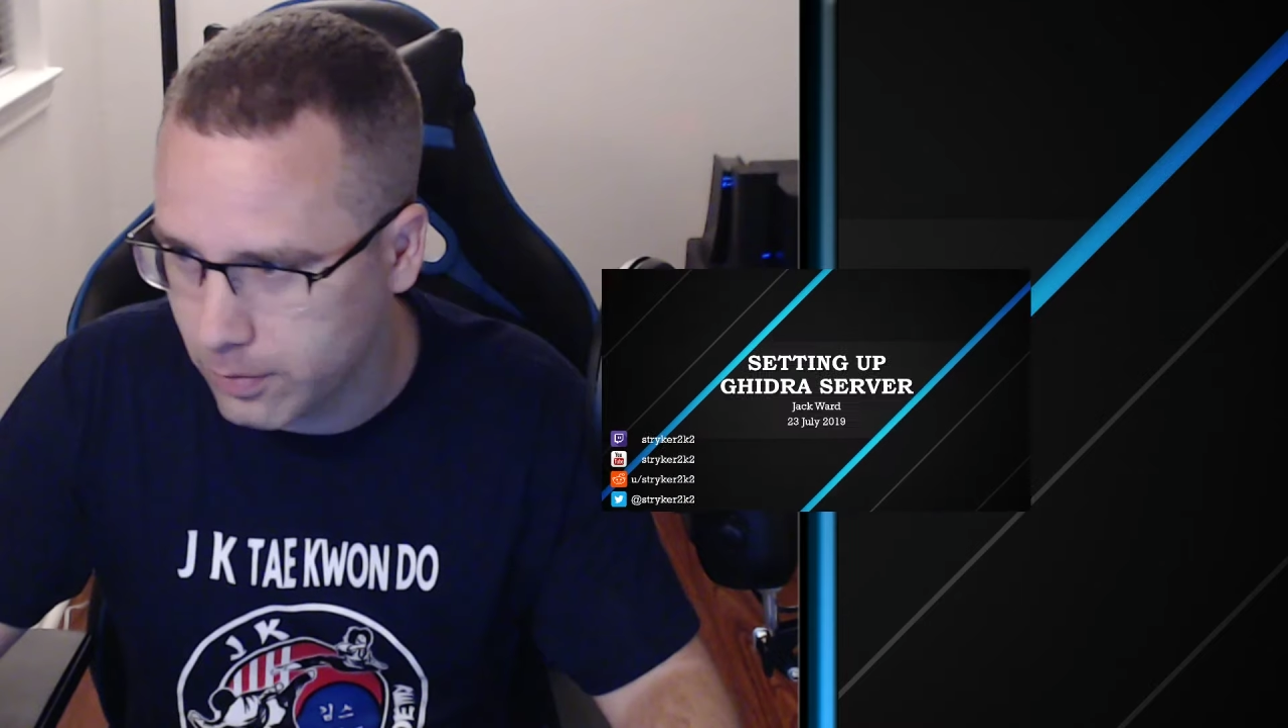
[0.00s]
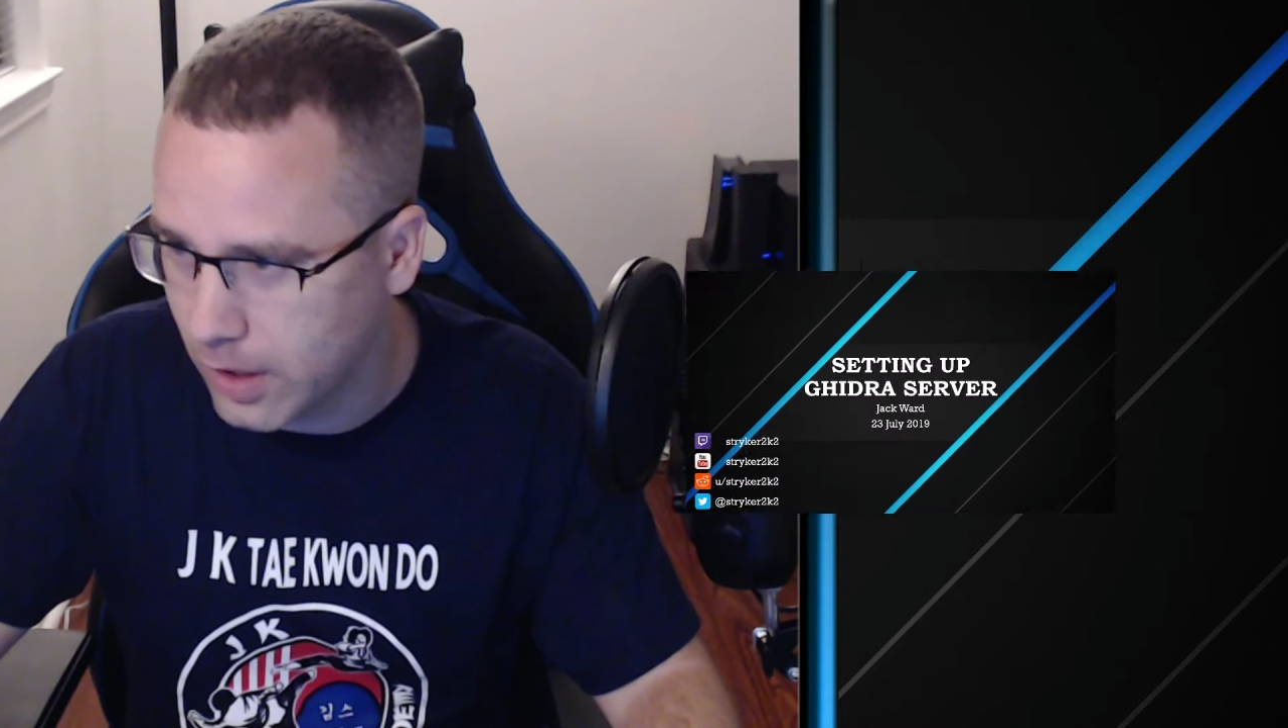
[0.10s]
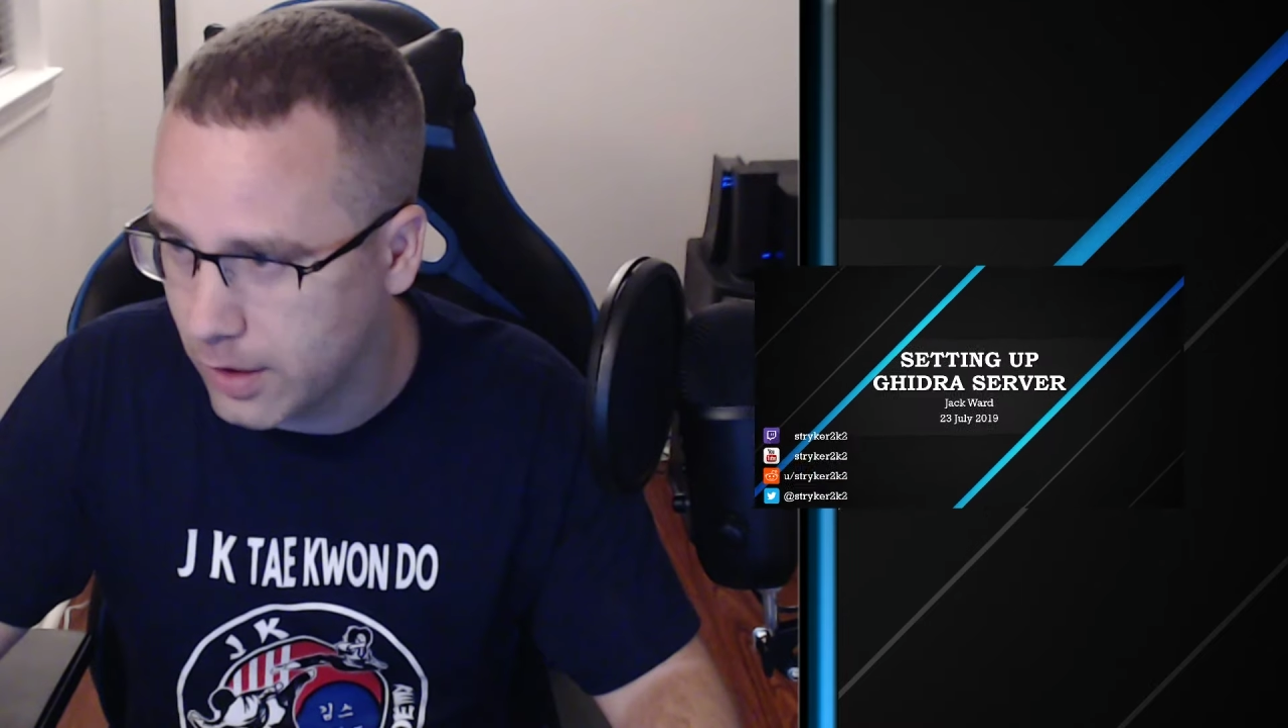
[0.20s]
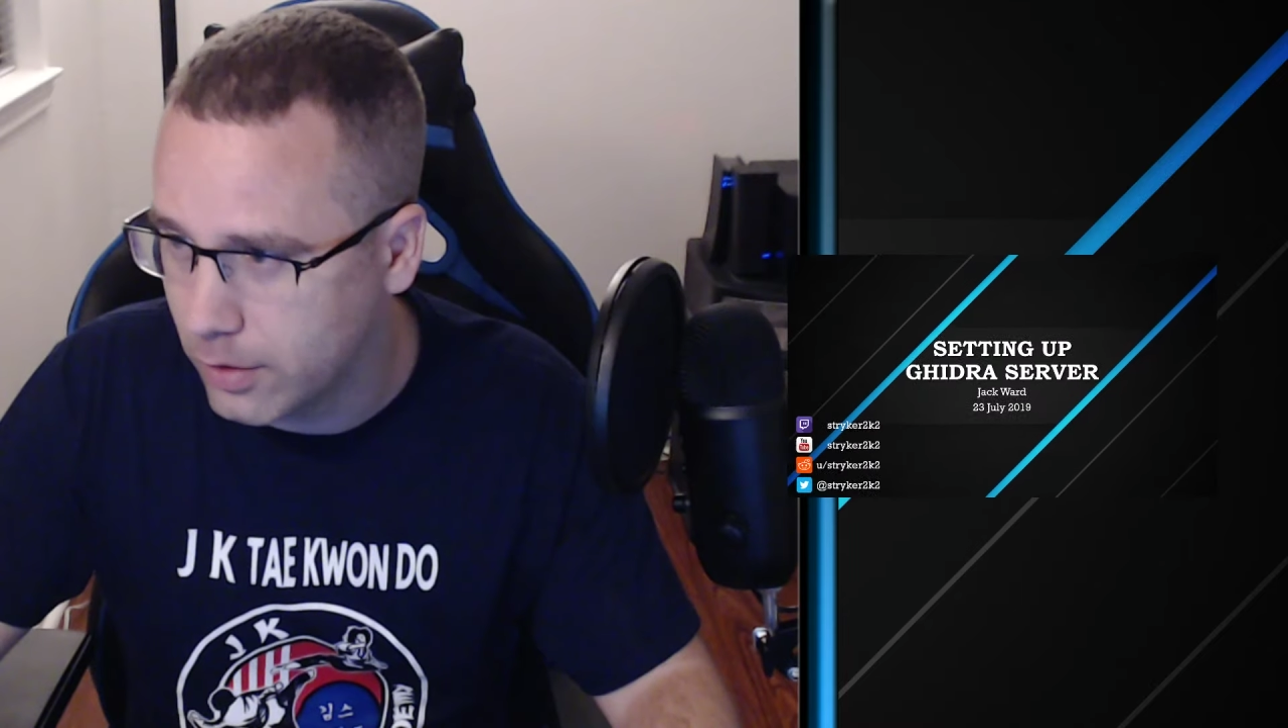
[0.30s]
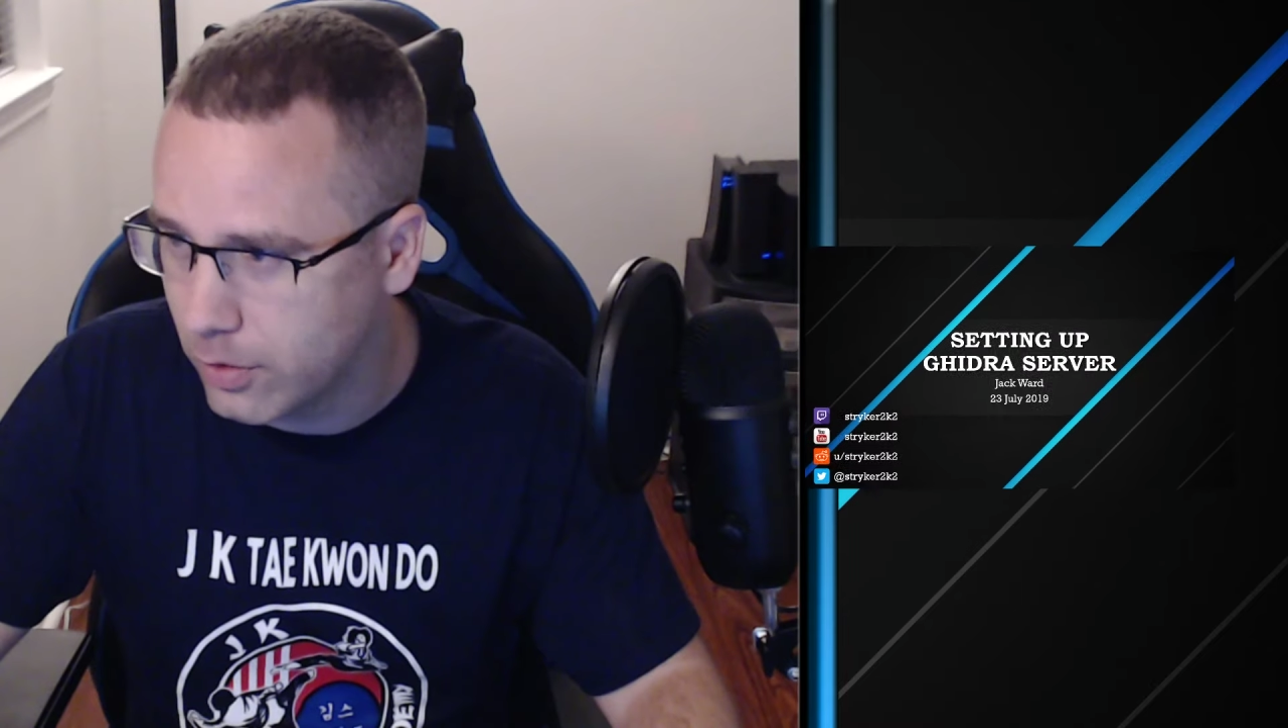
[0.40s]

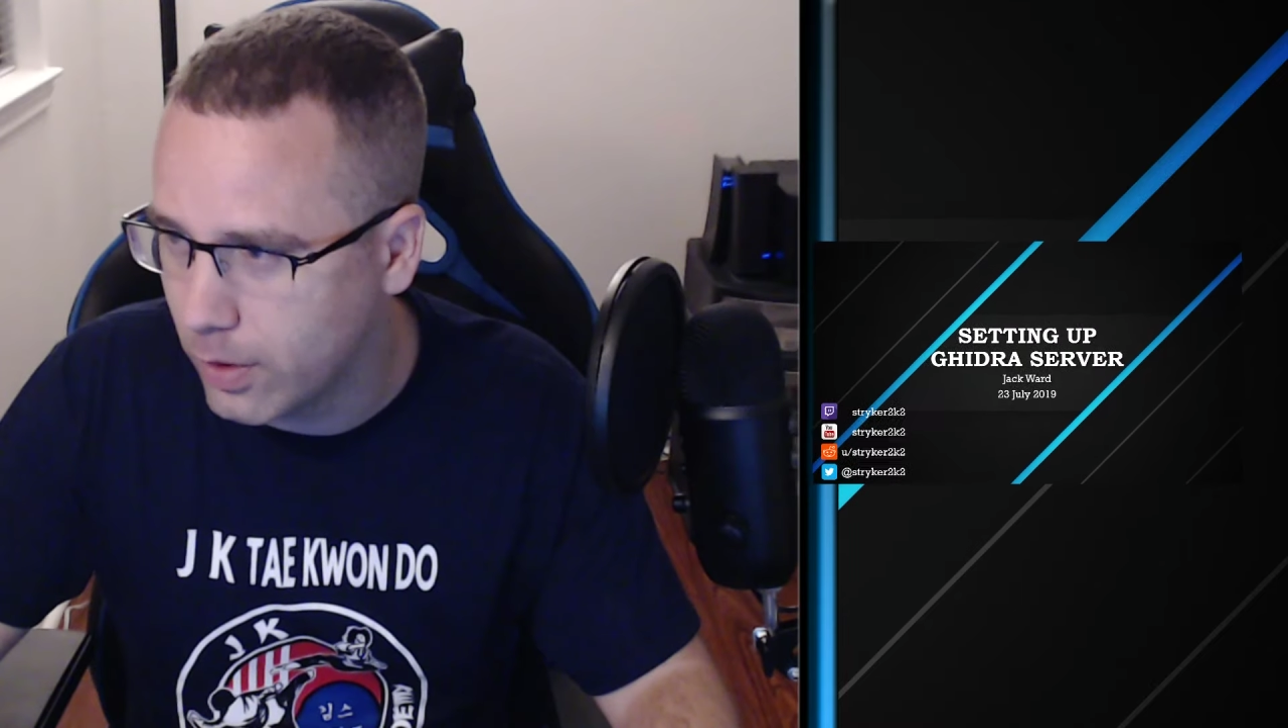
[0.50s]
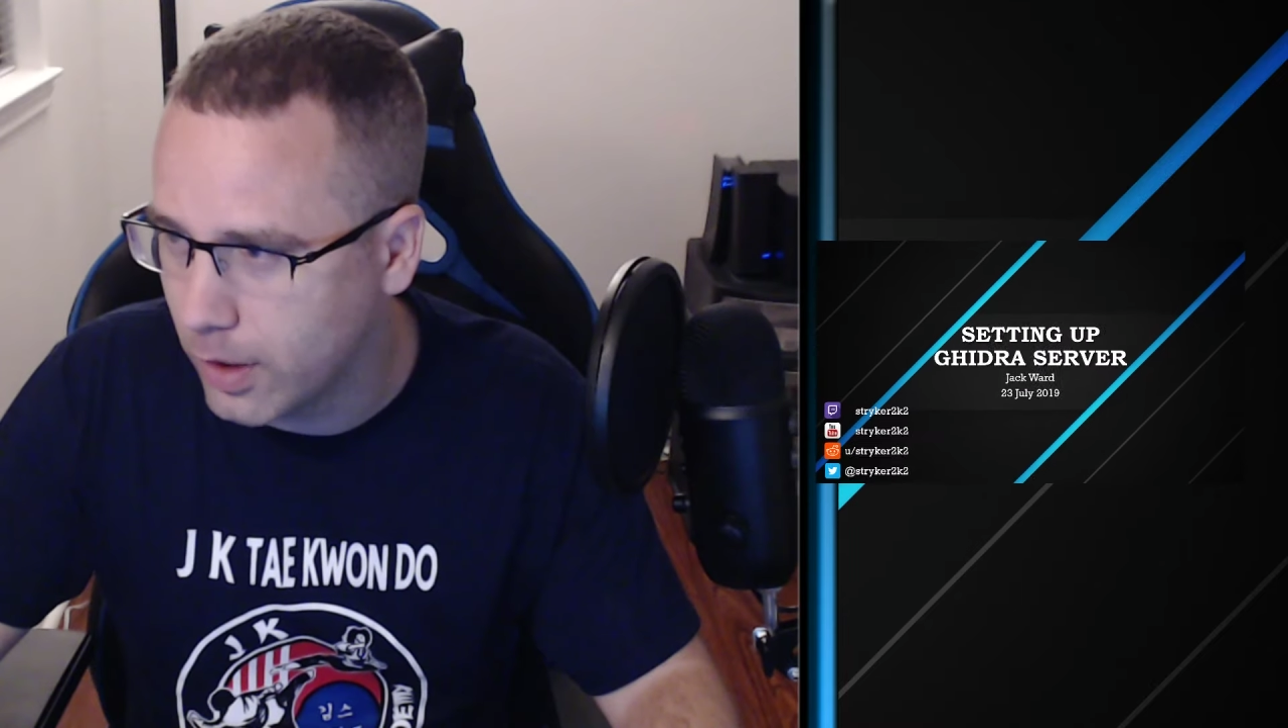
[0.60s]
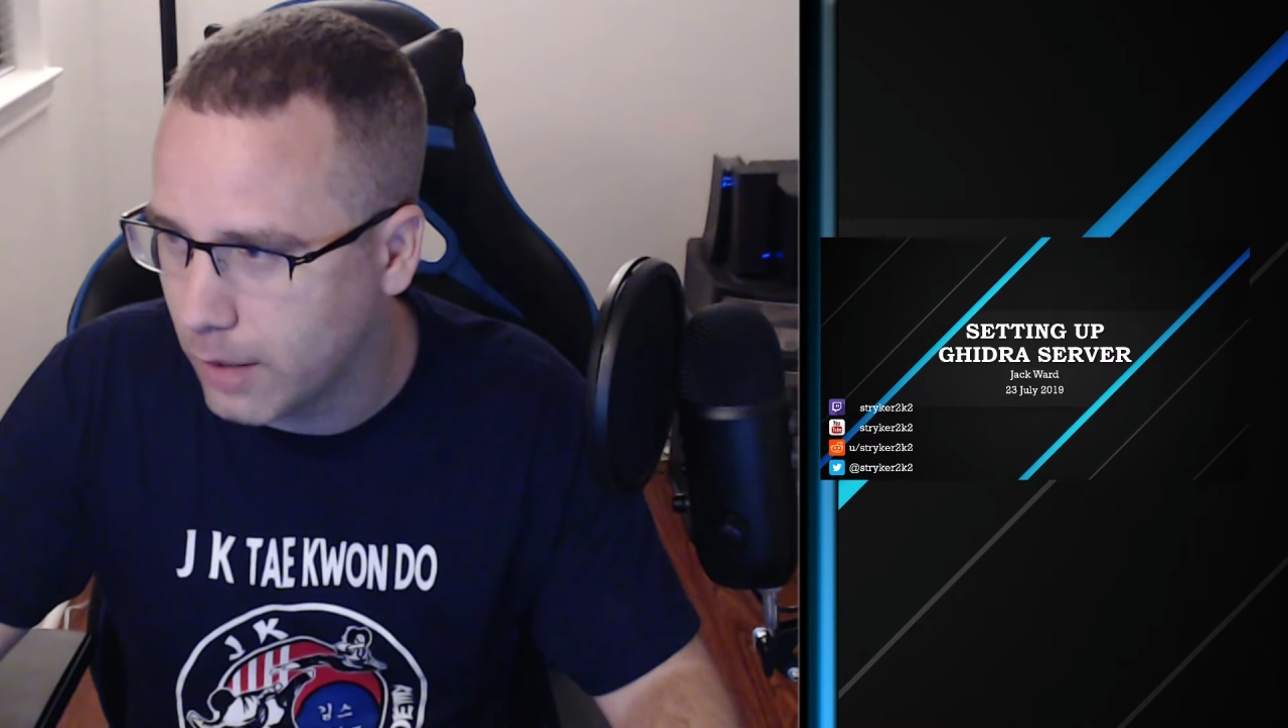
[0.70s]
And you know what?